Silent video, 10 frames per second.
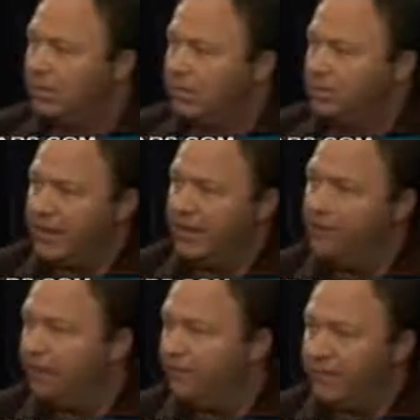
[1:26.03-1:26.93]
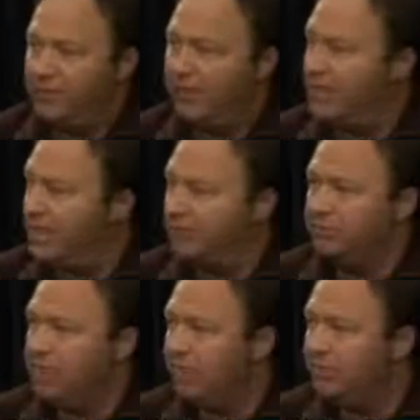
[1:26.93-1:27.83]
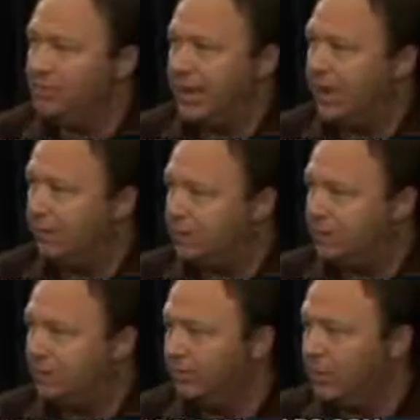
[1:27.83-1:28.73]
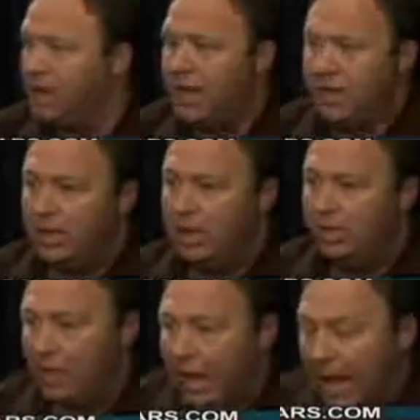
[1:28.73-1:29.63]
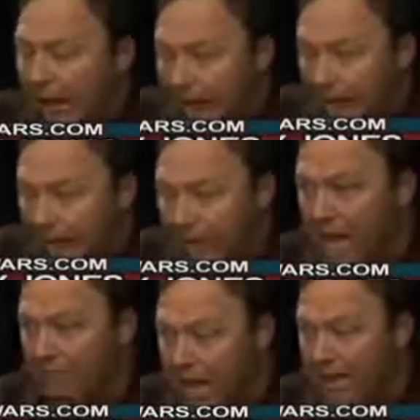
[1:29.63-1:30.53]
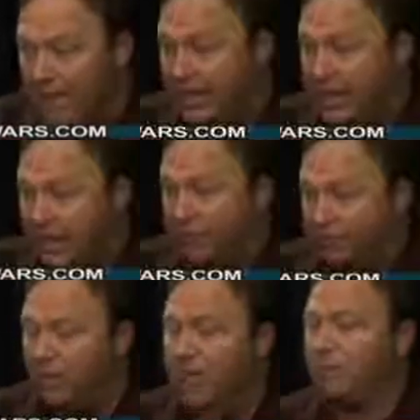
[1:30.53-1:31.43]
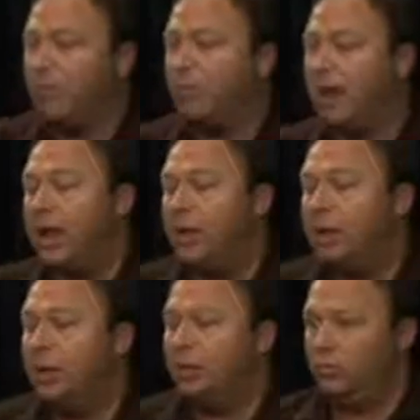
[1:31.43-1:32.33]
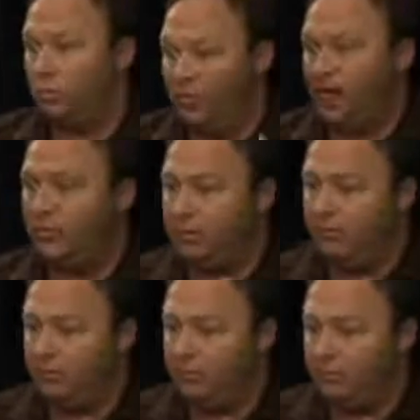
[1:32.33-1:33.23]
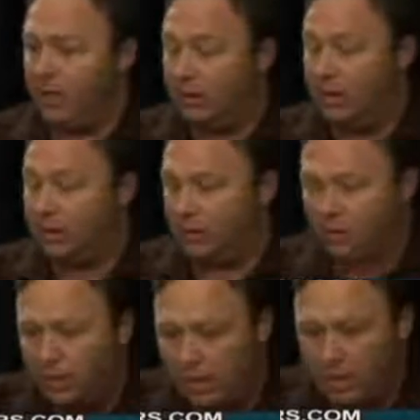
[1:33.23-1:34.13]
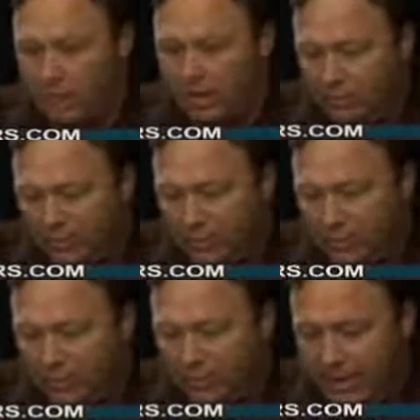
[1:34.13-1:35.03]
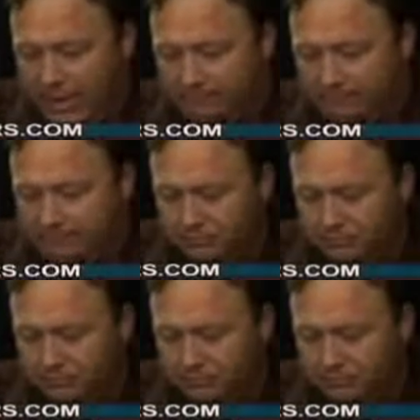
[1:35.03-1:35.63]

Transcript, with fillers: and it said they can burn 15,000 bodies an hour or something. You know, I'm not making that up. You know, that's like when I read the, what I mentioned earlier, when I read the um,